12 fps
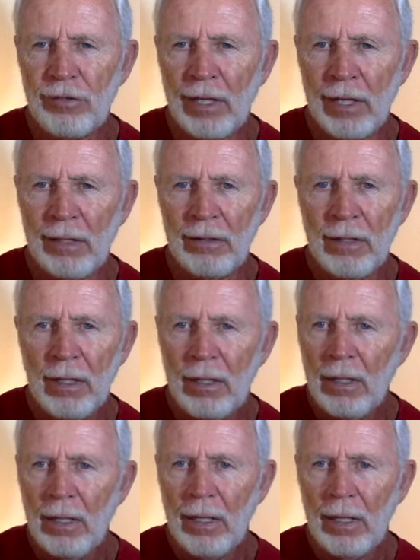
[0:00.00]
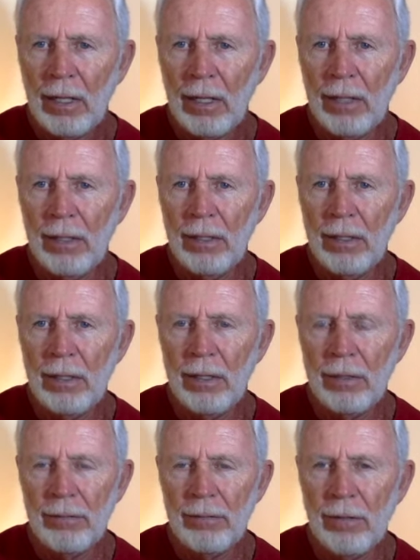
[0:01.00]
and and
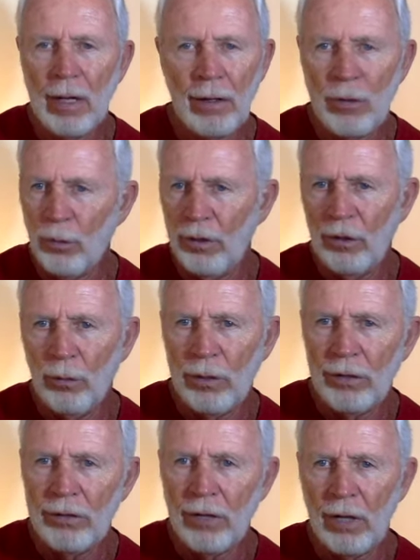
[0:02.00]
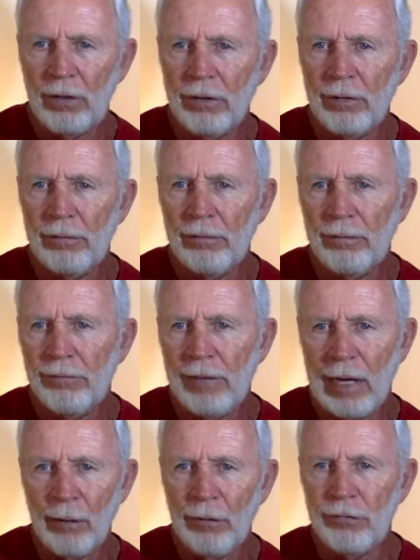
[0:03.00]
according to what Dr.
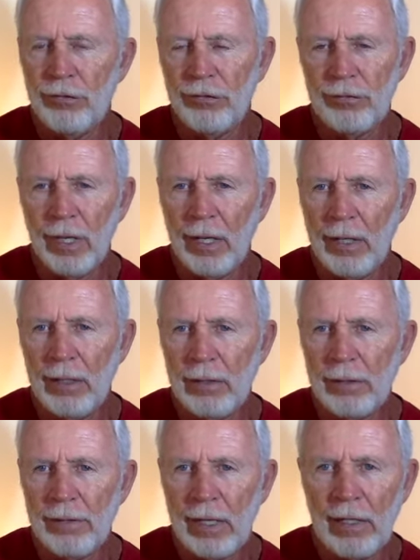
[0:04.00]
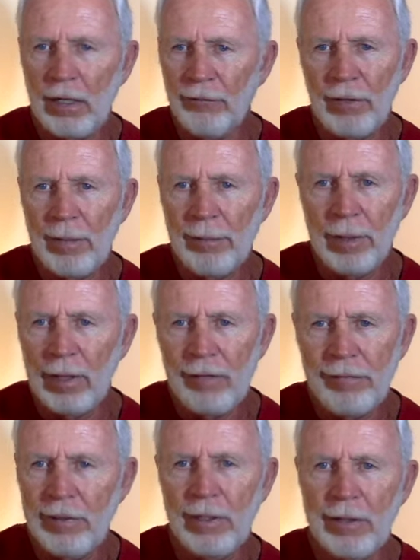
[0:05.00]
Flowers is saying, they didn't really
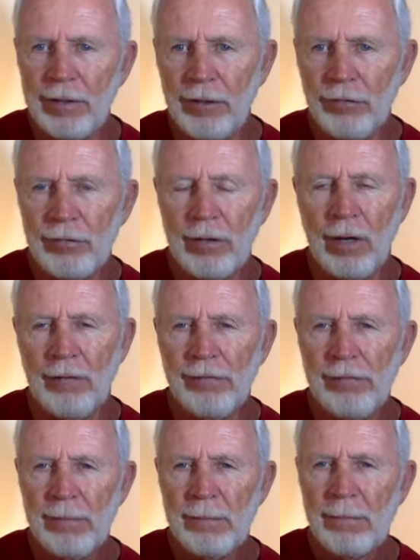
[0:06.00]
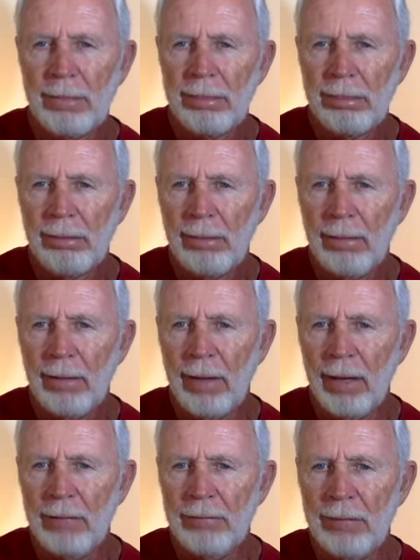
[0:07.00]
believe any of this stuff.
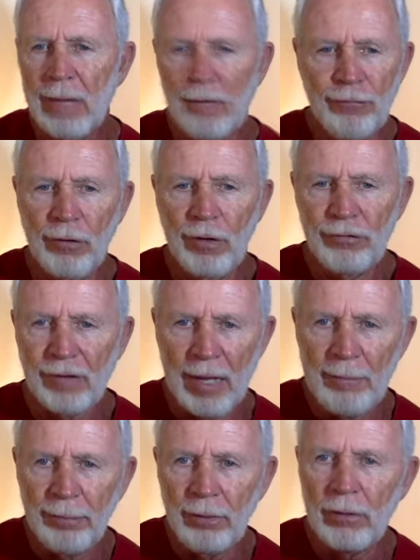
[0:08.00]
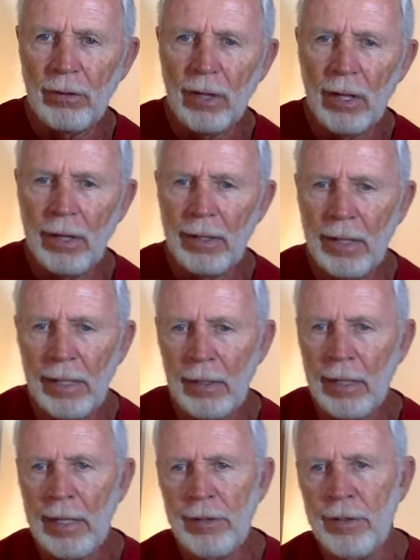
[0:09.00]
Um, uh, for example, uh, he,
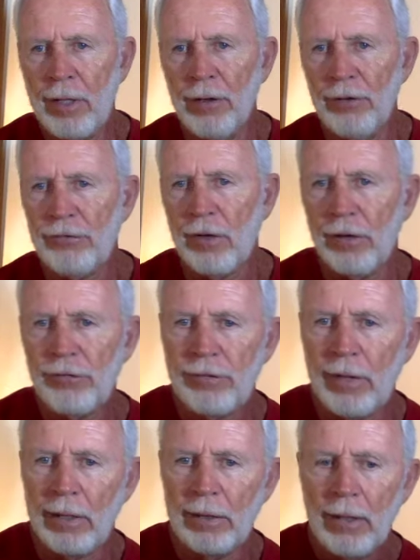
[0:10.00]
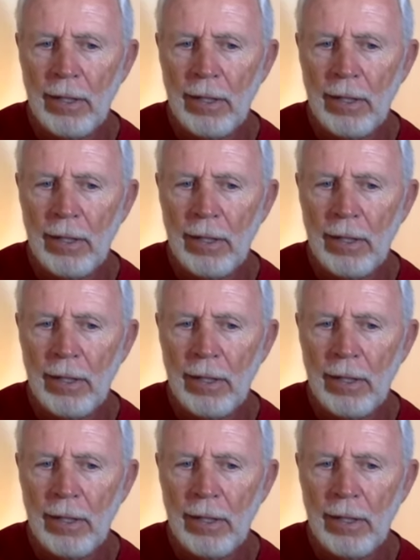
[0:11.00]
he tells us that,